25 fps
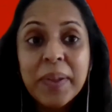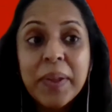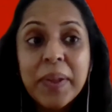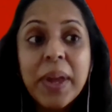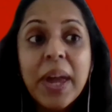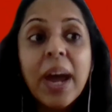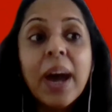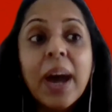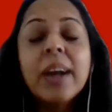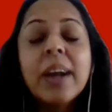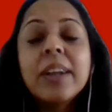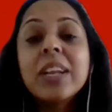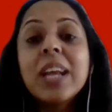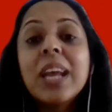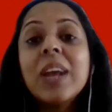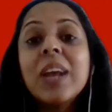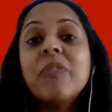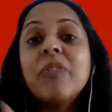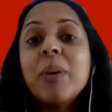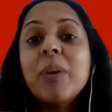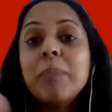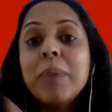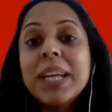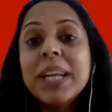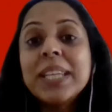And if
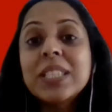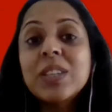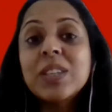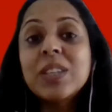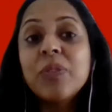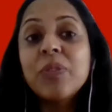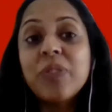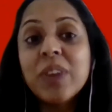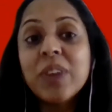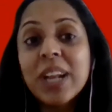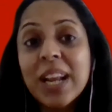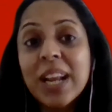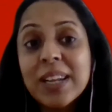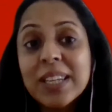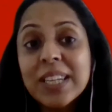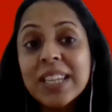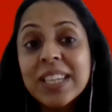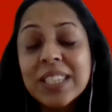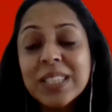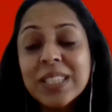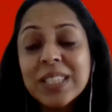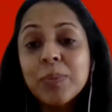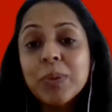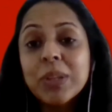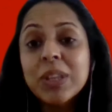it makes you feel
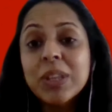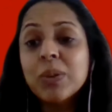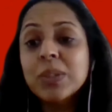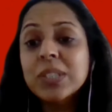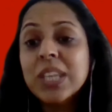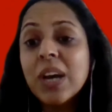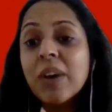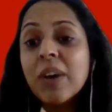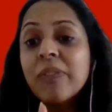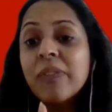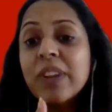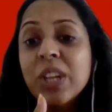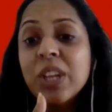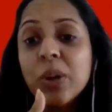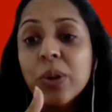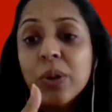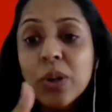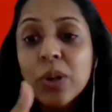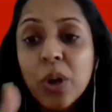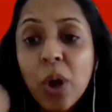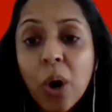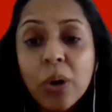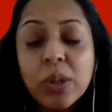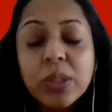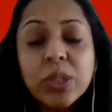uneasy with yourself and you're
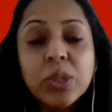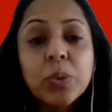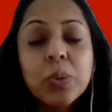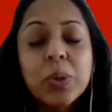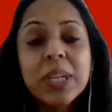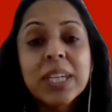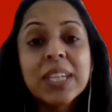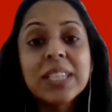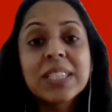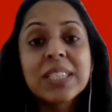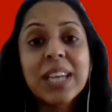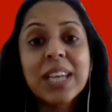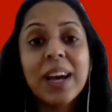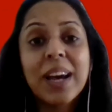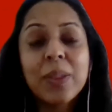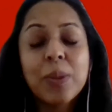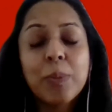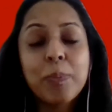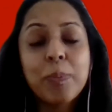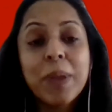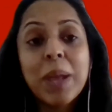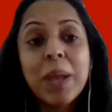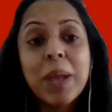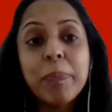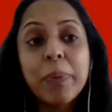not talking to other
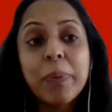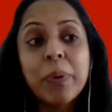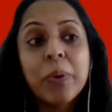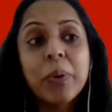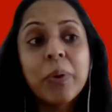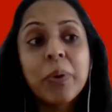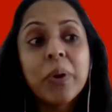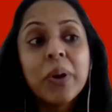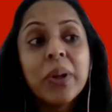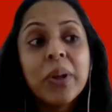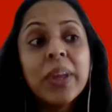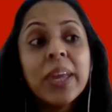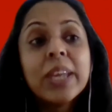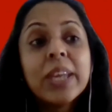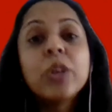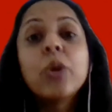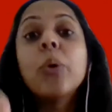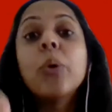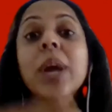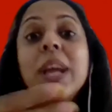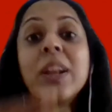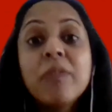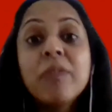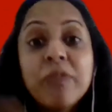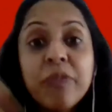people,
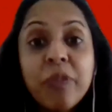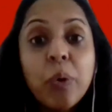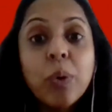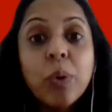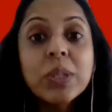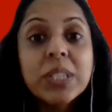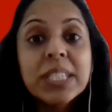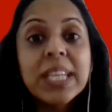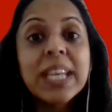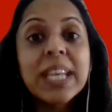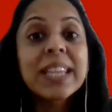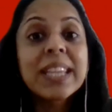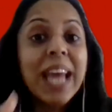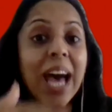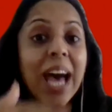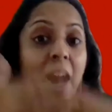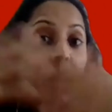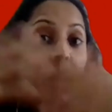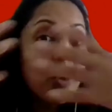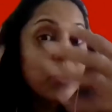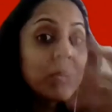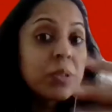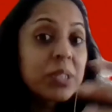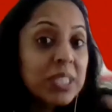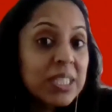you're enforcing that
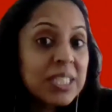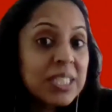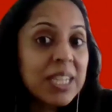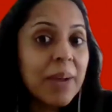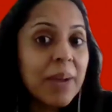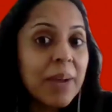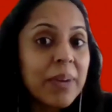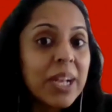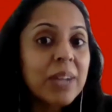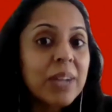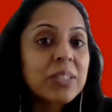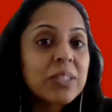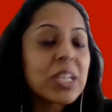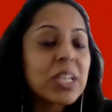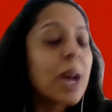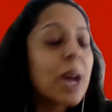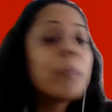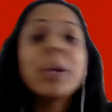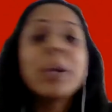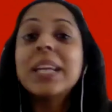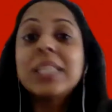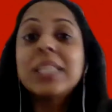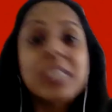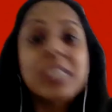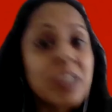old stereotype,
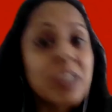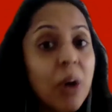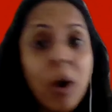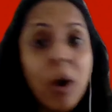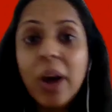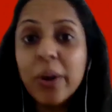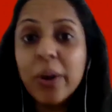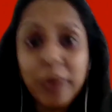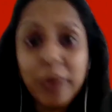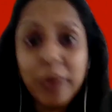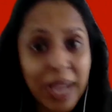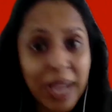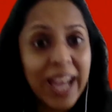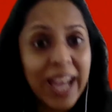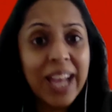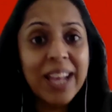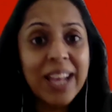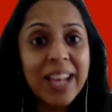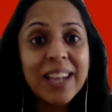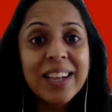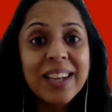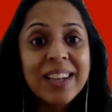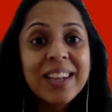it's not okay.